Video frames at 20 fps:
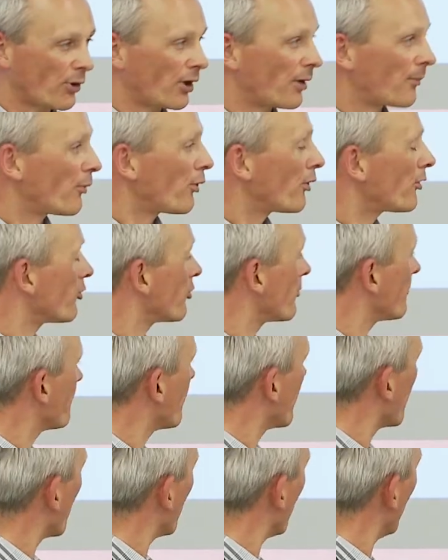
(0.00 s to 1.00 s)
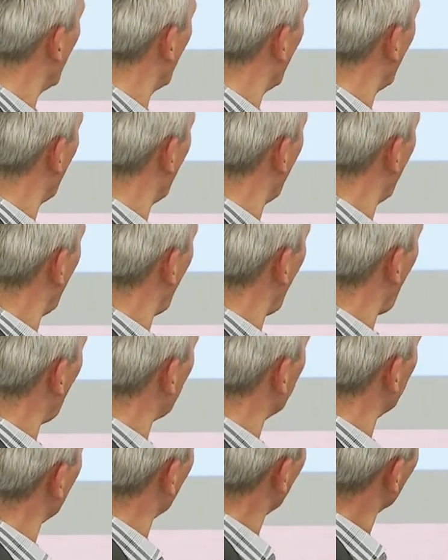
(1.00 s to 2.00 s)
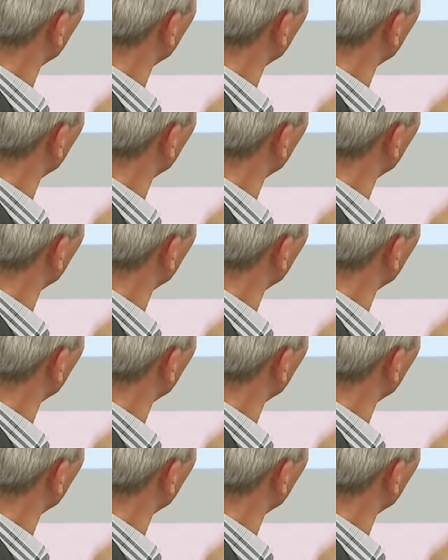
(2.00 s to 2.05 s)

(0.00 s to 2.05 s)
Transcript: will emerge. Um,